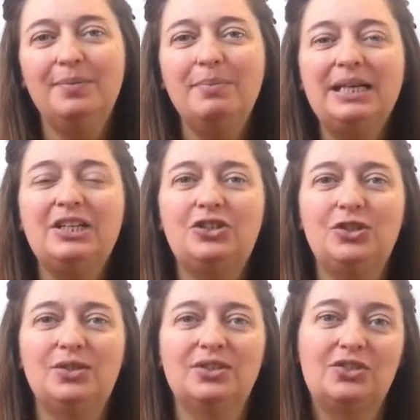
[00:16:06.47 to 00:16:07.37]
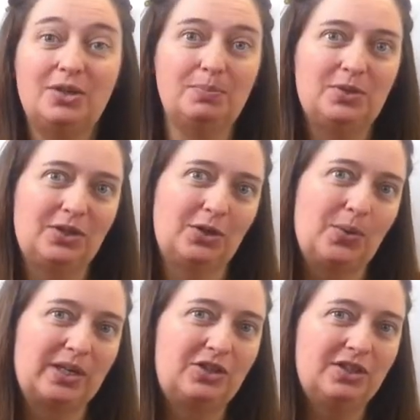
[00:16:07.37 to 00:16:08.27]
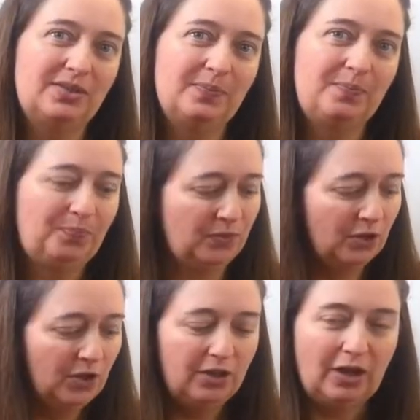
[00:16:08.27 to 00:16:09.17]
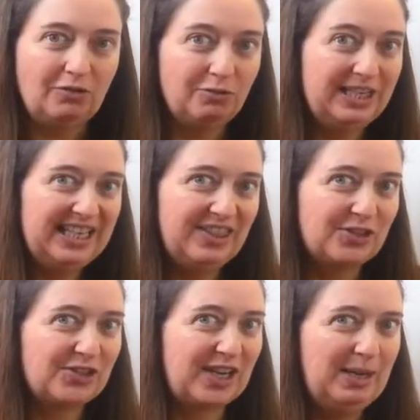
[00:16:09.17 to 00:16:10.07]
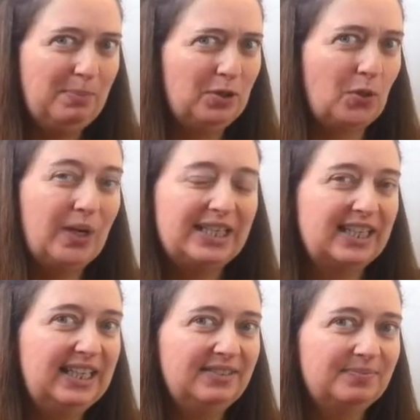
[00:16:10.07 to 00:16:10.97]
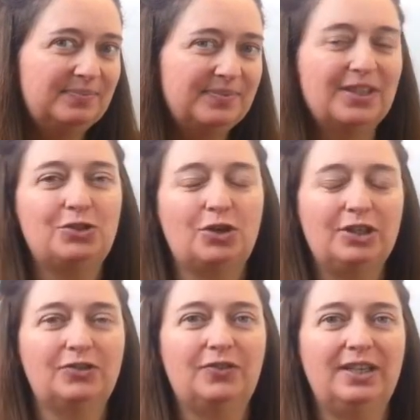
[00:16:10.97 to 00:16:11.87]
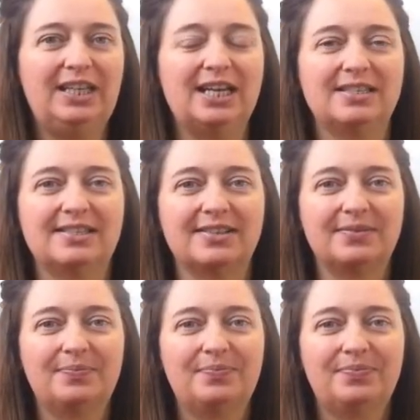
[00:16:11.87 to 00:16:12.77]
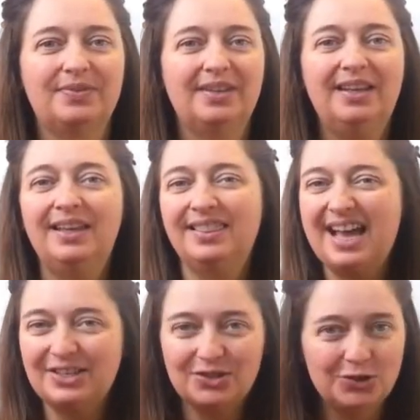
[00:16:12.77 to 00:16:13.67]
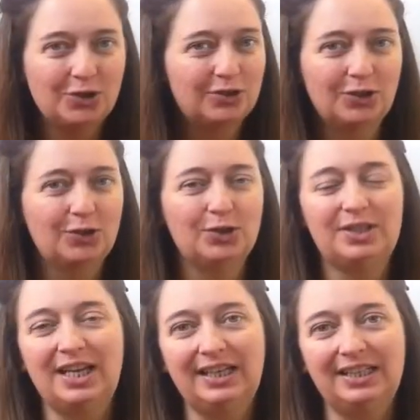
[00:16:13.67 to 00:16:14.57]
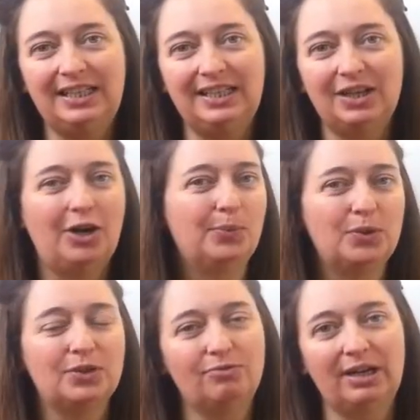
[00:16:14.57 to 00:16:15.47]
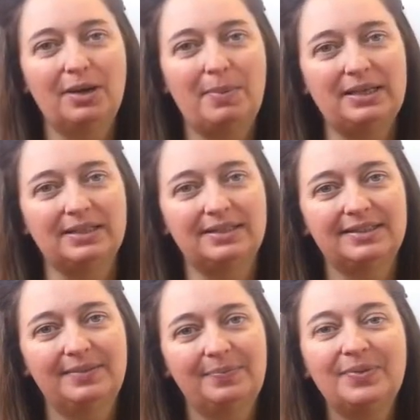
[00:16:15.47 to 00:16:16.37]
Many students jump to the question, they read the statement quickly and try to find the answer. That's not a good technique. I wouldn't recommend it.